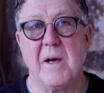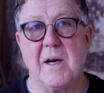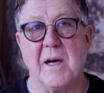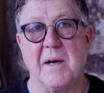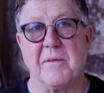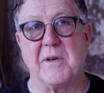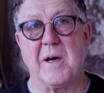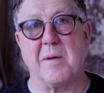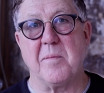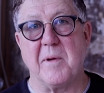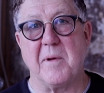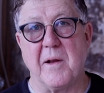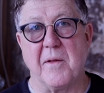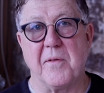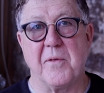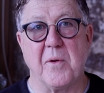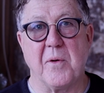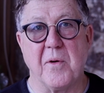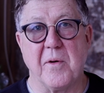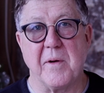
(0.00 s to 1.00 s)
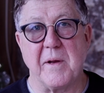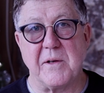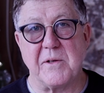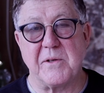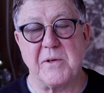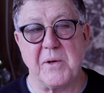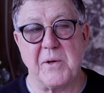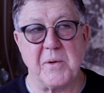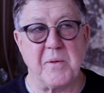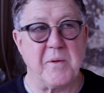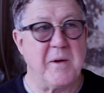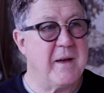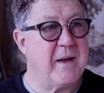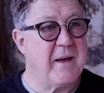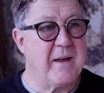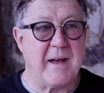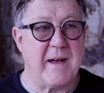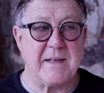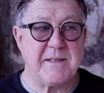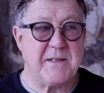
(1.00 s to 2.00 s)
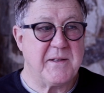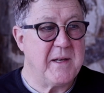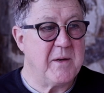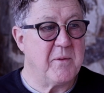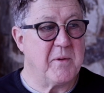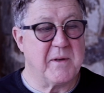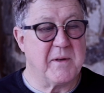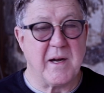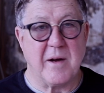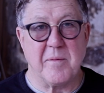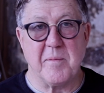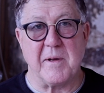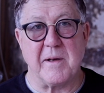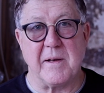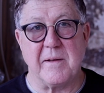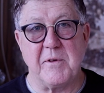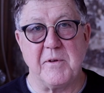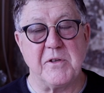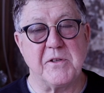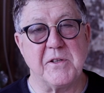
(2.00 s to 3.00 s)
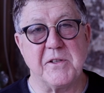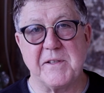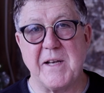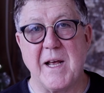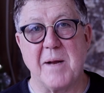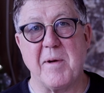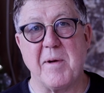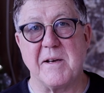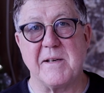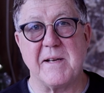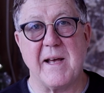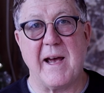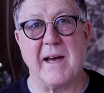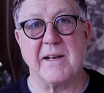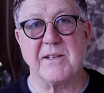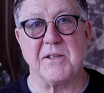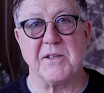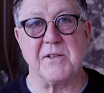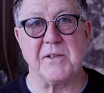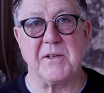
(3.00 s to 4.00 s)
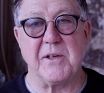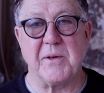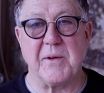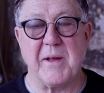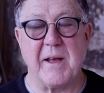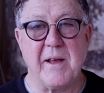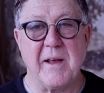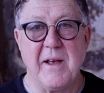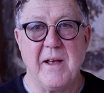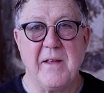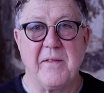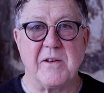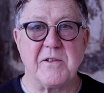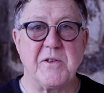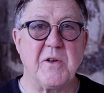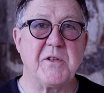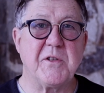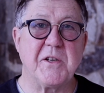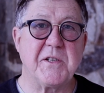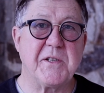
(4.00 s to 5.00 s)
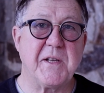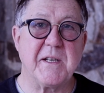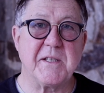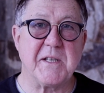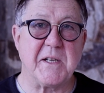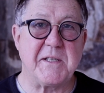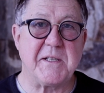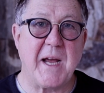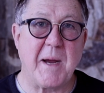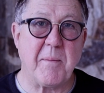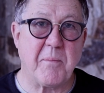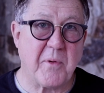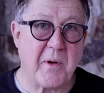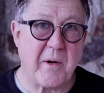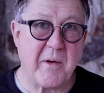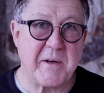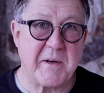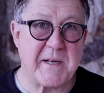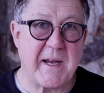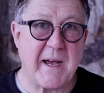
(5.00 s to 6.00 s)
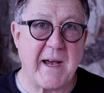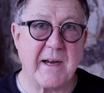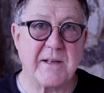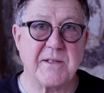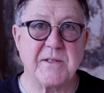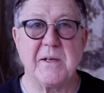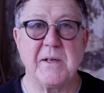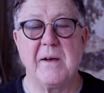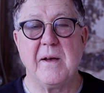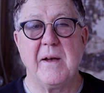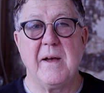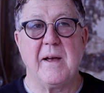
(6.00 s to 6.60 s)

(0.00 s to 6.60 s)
of government authorities who that's the thing with government used to say about taxes you know they there's no such thing as a temporary tax